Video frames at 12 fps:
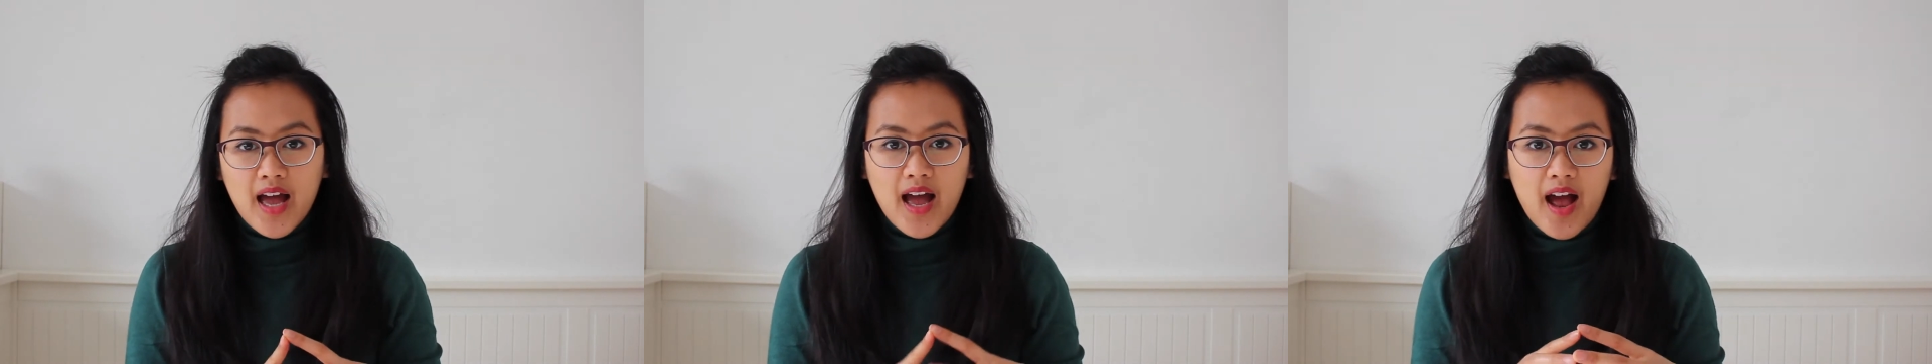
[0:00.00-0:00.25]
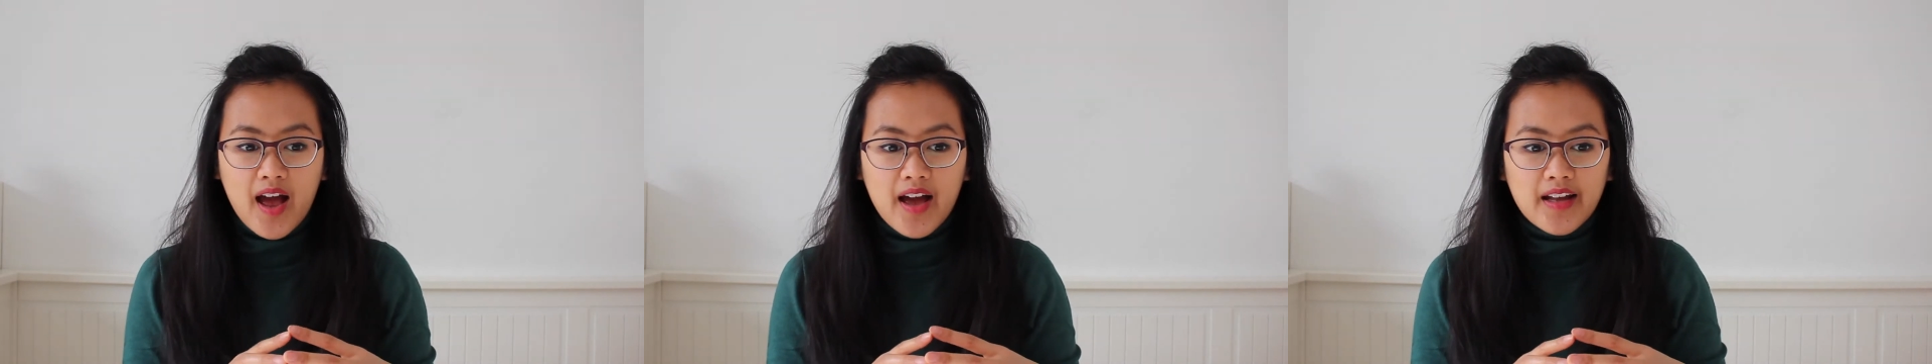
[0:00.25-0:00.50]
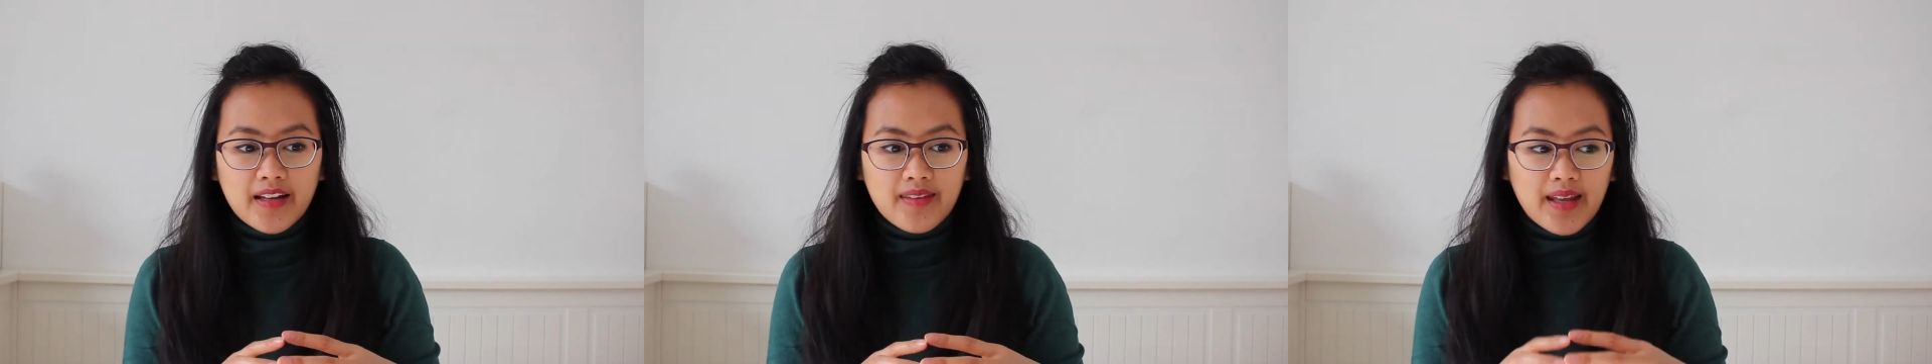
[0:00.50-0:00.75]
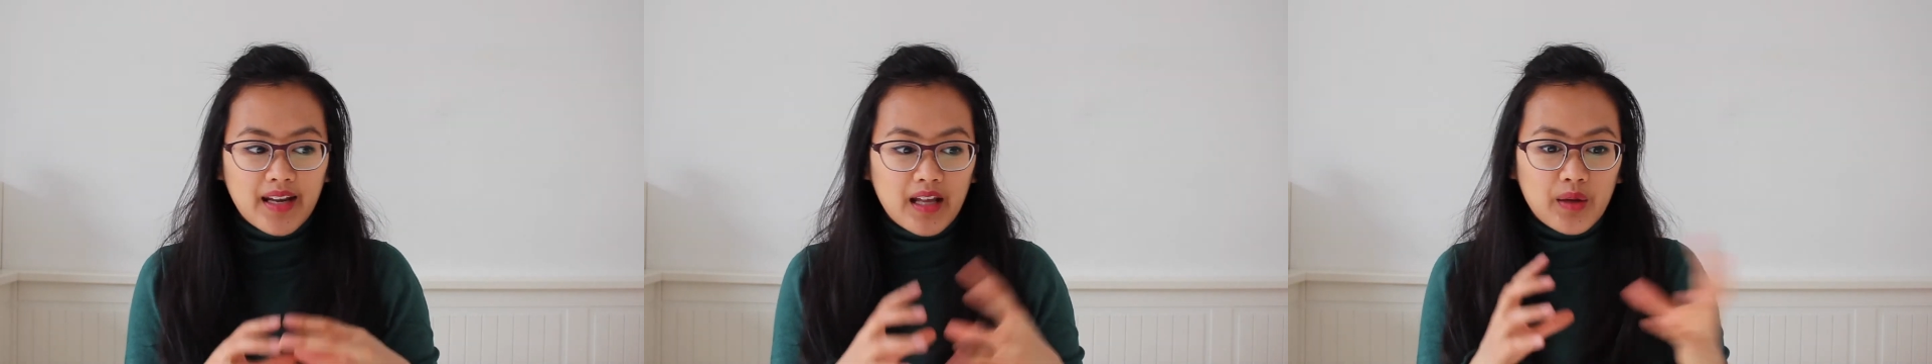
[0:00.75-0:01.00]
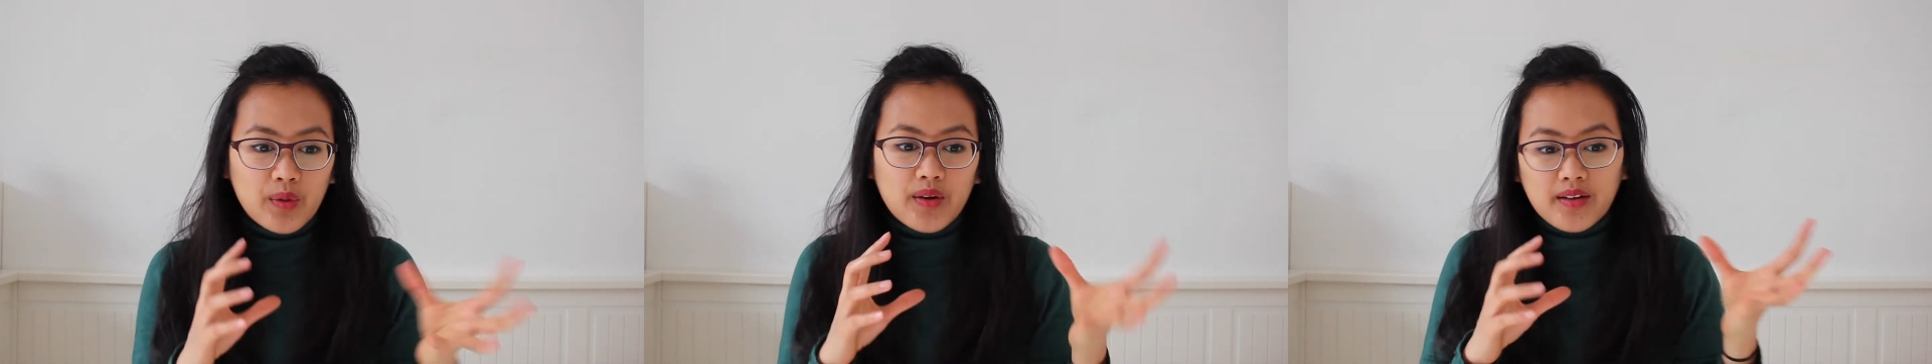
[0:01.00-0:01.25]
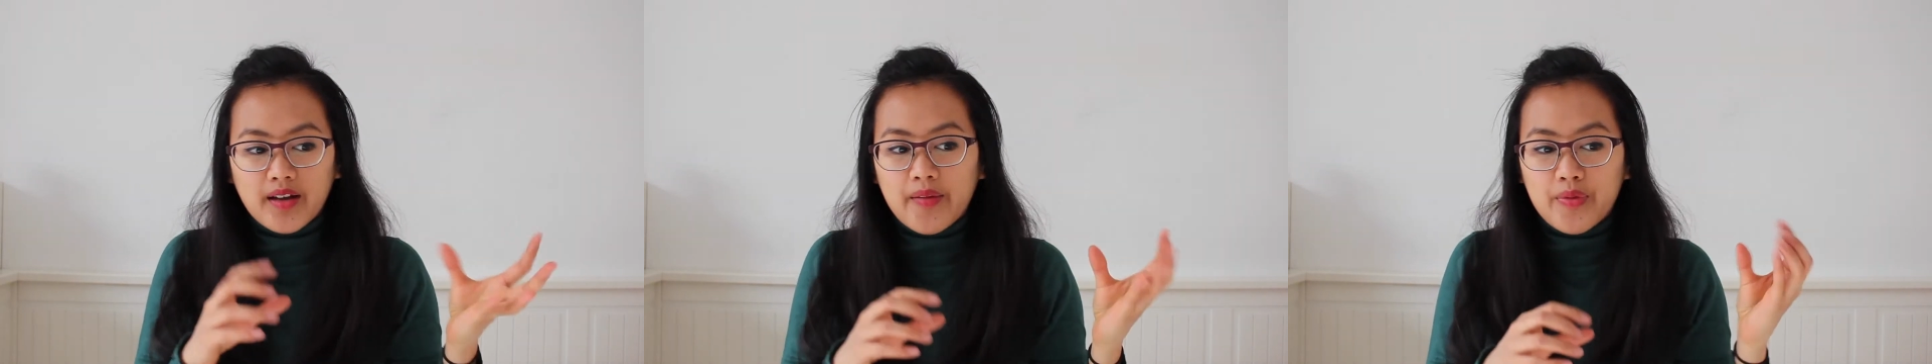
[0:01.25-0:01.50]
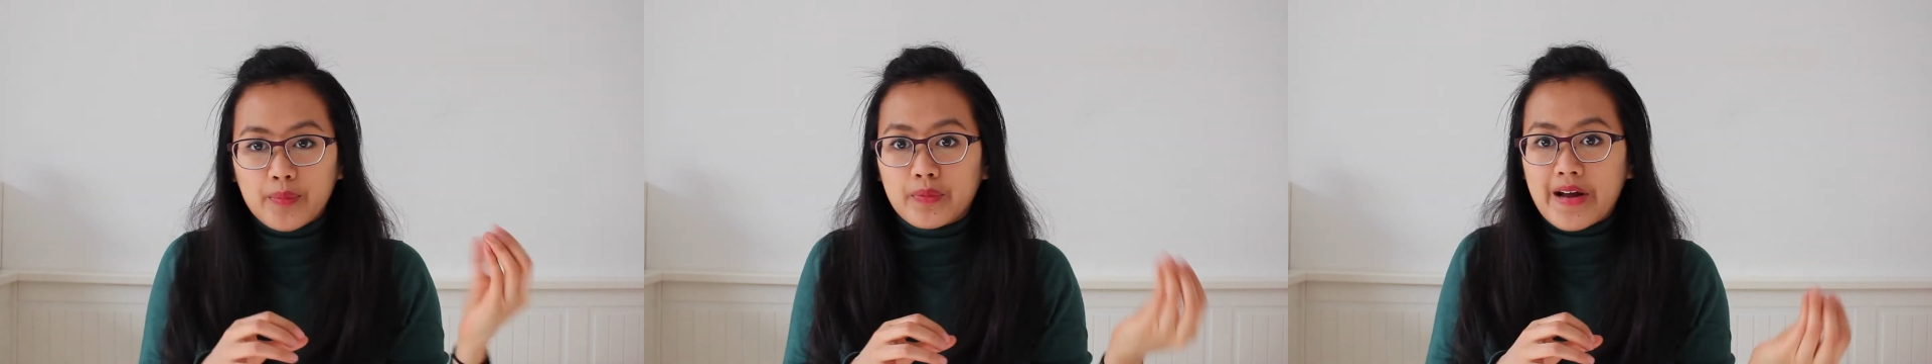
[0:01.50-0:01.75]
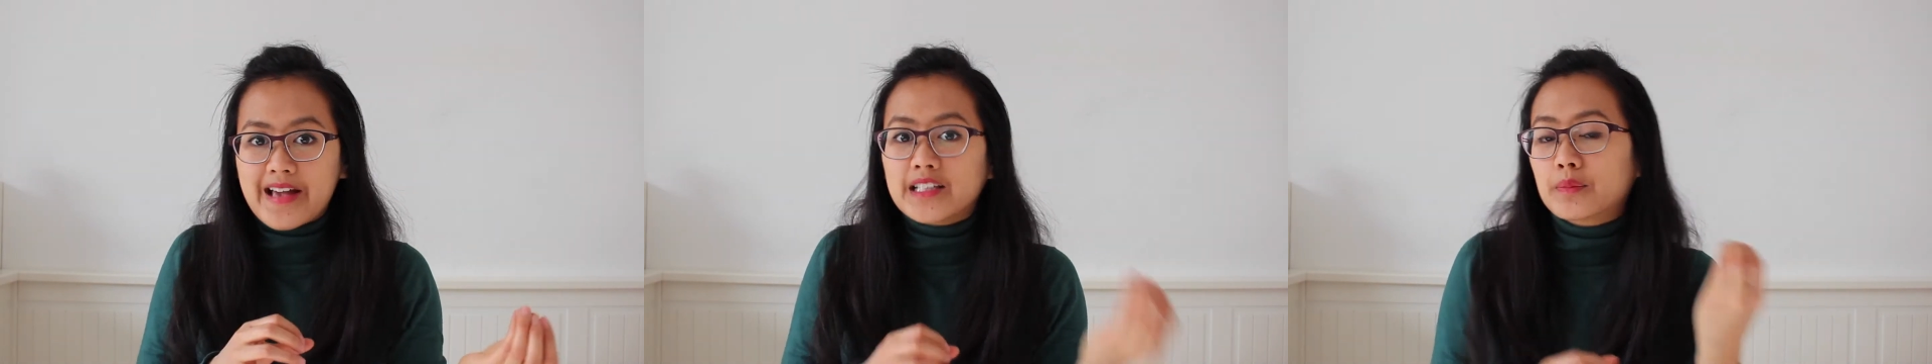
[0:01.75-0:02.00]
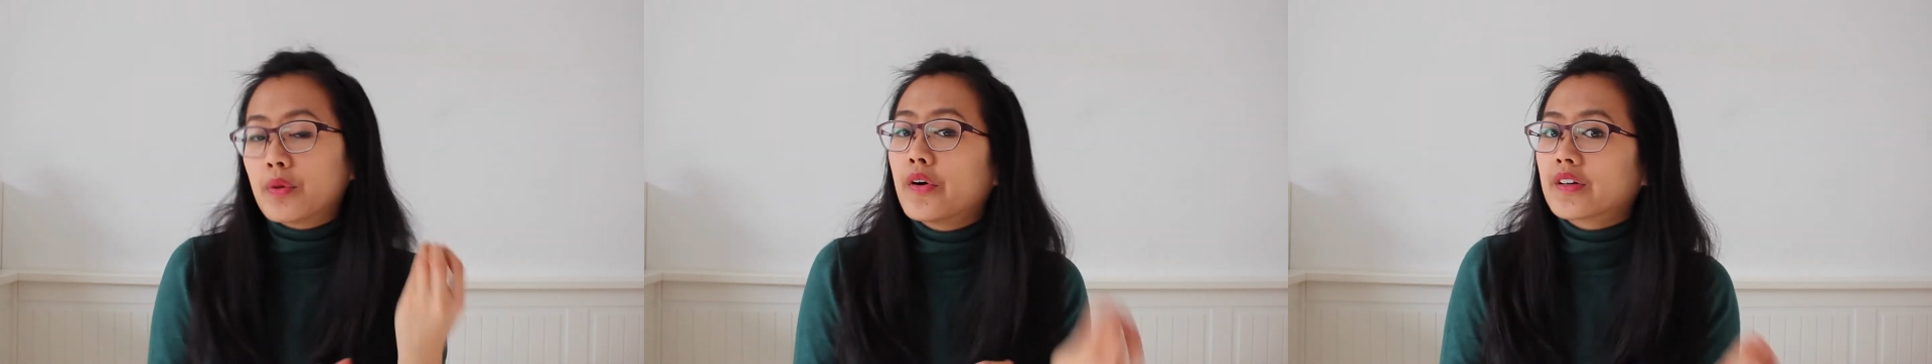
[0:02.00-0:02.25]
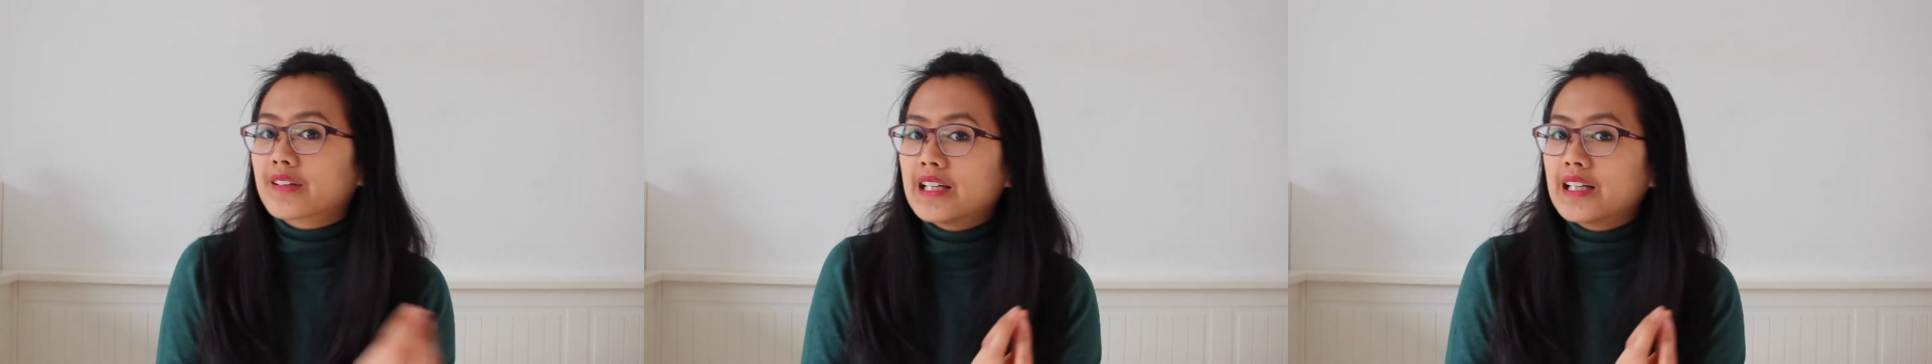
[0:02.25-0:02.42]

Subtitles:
and then I look at the price per